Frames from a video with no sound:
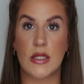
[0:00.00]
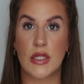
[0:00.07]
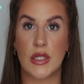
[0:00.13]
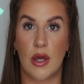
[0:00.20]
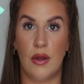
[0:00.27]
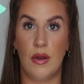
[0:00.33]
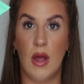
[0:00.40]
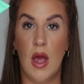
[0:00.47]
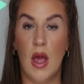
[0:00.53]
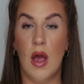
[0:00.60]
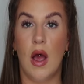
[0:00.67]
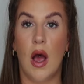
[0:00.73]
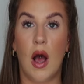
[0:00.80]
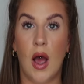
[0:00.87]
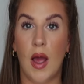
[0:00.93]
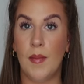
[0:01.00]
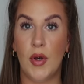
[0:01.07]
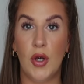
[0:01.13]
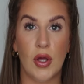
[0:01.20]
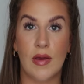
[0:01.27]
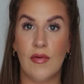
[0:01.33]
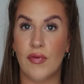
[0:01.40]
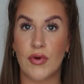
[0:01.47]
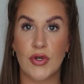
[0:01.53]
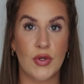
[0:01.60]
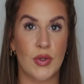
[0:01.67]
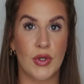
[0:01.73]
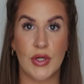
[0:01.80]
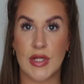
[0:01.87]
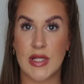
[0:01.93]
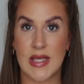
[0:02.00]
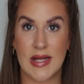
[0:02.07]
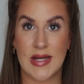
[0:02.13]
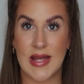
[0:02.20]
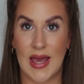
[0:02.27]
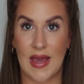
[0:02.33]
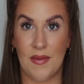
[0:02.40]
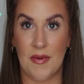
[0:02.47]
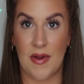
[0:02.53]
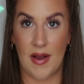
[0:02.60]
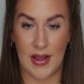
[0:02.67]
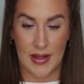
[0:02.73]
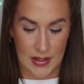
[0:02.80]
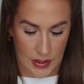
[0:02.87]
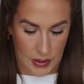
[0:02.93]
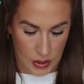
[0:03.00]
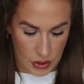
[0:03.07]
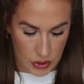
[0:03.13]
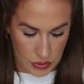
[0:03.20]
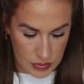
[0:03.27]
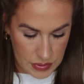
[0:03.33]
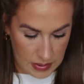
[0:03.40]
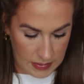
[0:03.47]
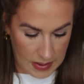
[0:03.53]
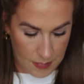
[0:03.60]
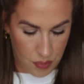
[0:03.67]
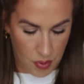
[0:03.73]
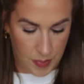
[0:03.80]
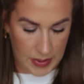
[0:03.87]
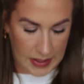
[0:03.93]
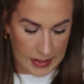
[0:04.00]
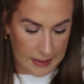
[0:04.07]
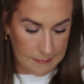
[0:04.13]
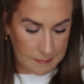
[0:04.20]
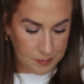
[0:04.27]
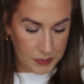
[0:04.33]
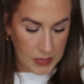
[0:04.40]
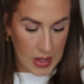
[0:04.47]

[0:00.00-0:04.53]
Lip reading: So I'm looking forward to a good skin day where I can use that properly.